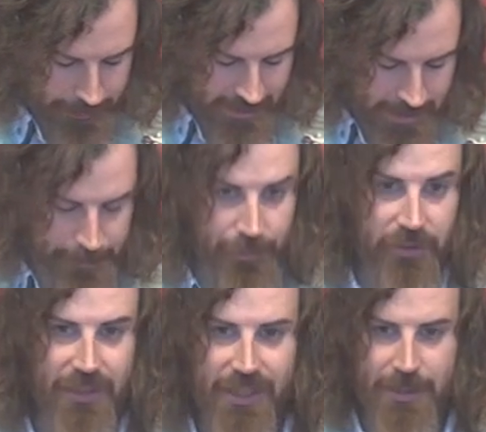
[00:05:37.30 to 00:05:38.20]

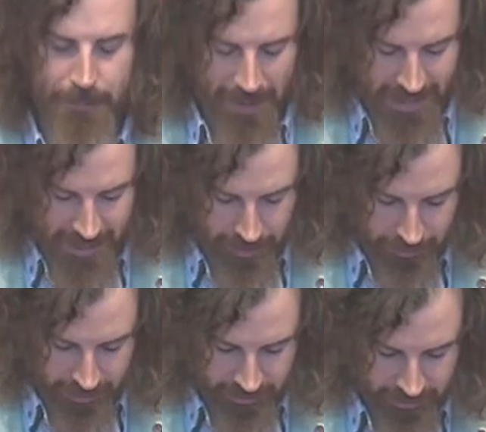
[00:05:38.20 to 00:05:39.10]
People in
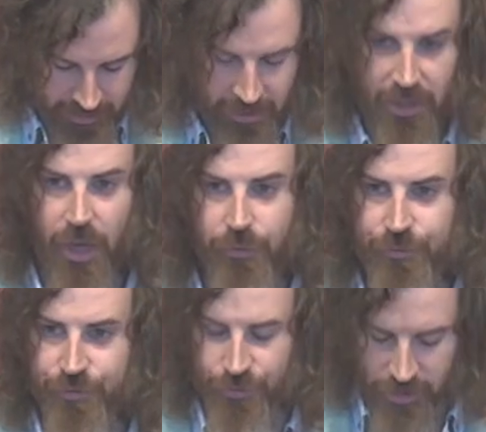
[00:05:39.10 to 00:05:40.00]
power
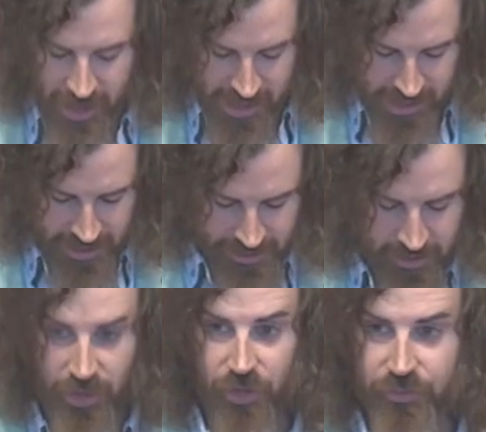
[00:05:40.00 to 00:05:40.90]
afraid
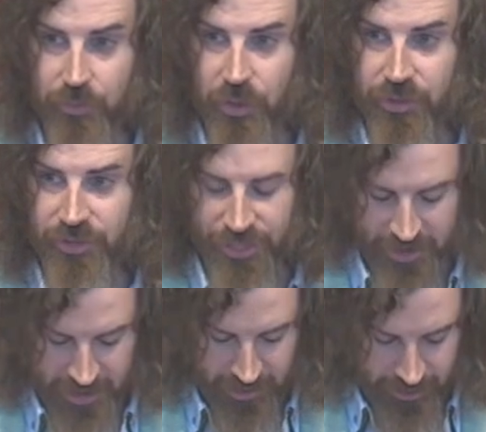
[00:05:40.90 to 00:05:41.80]
of one
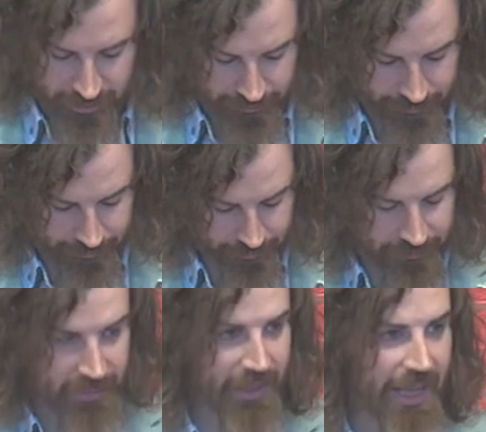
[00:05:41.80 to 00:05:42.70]
thing,
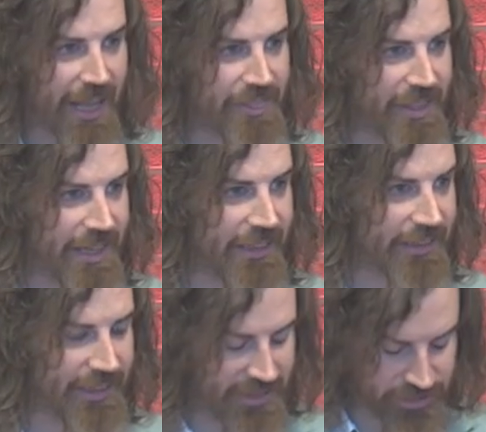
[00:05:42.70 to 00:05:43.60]
and that
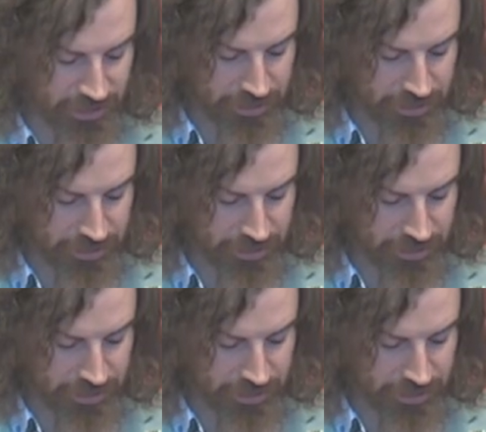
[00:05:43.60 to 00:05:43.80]
is